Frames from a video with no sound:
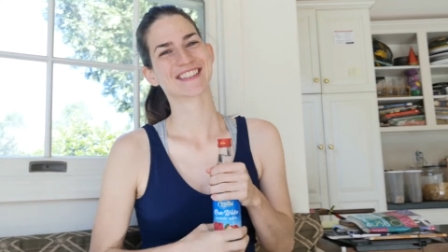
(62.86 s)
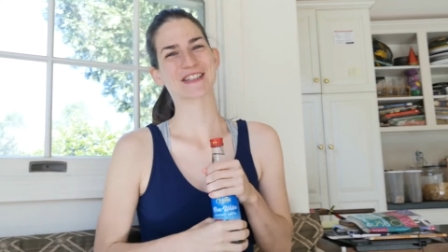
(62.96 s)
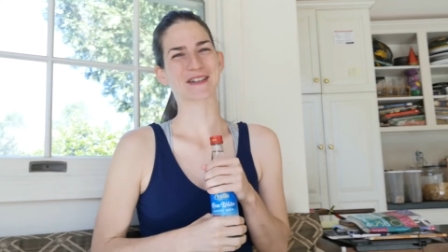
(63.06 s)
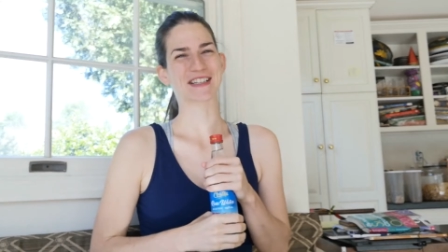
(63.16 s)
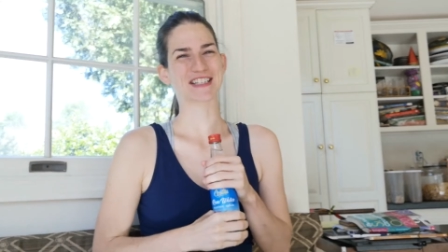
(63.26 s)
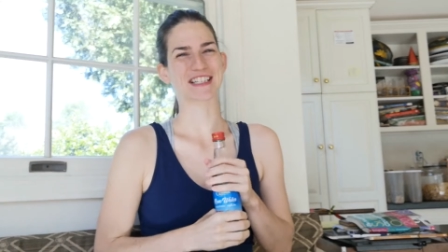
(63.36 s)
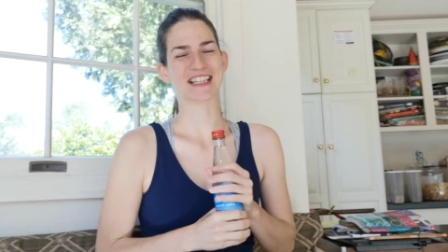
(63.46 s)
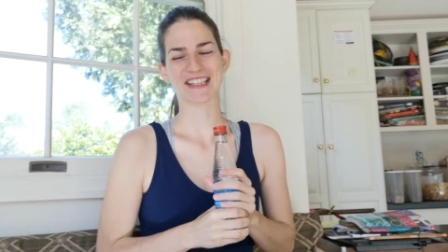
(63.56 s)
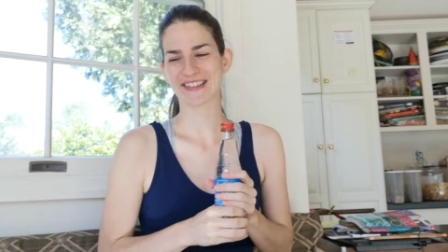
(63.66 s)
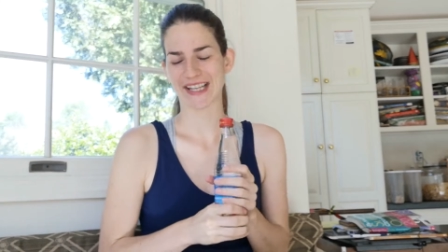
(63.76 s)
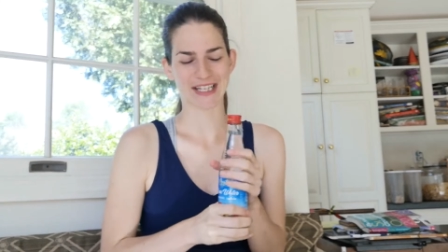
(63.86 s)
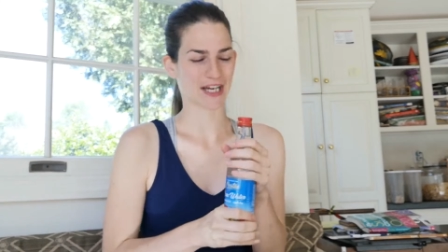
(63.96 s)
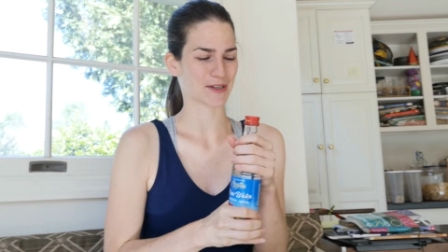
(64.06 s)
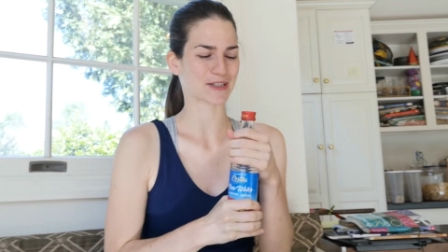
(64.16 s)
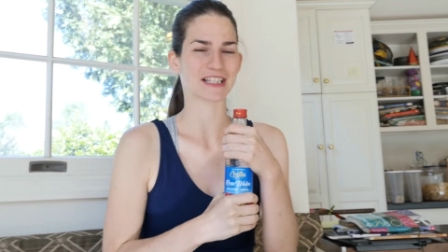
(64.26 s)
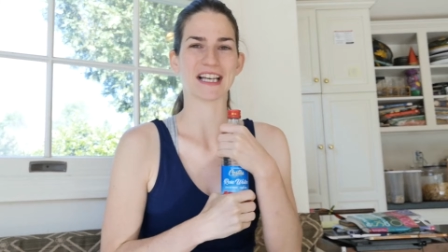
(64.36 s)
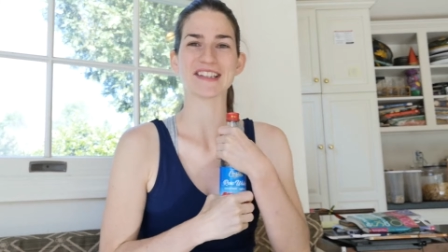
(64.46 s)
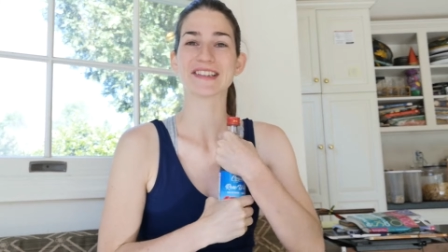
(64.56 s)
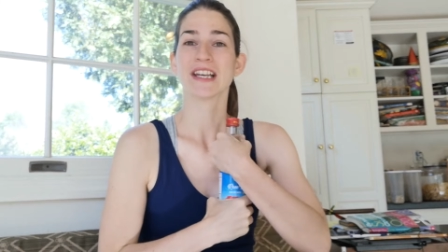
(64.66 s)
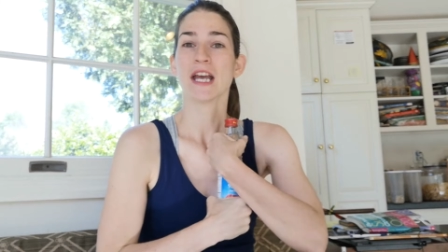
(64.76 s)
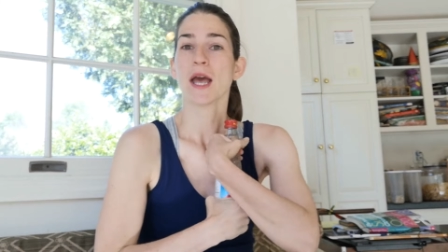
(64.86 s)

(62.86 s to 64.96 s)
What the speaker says: Turkish delights and other delights.